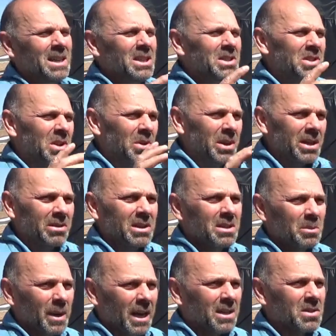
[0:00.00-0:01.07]
So here in
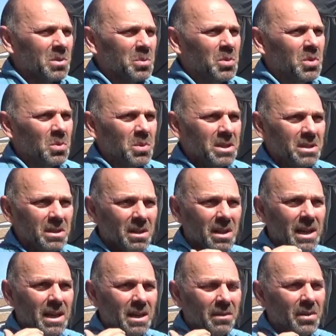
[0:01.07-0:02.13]
Sebastopol, we still
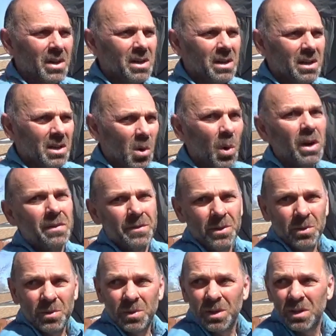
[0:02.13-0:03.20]
have quite a
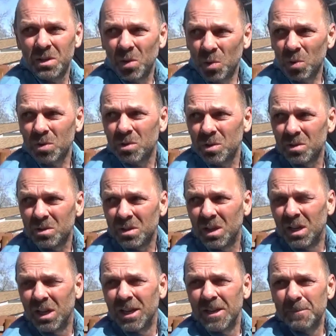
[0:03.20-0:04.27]
few orchards,
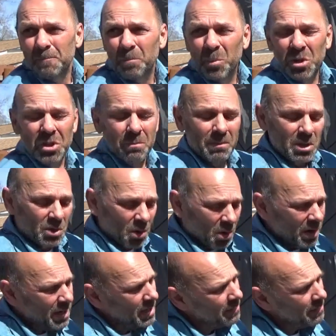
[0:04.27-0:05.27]
but the majority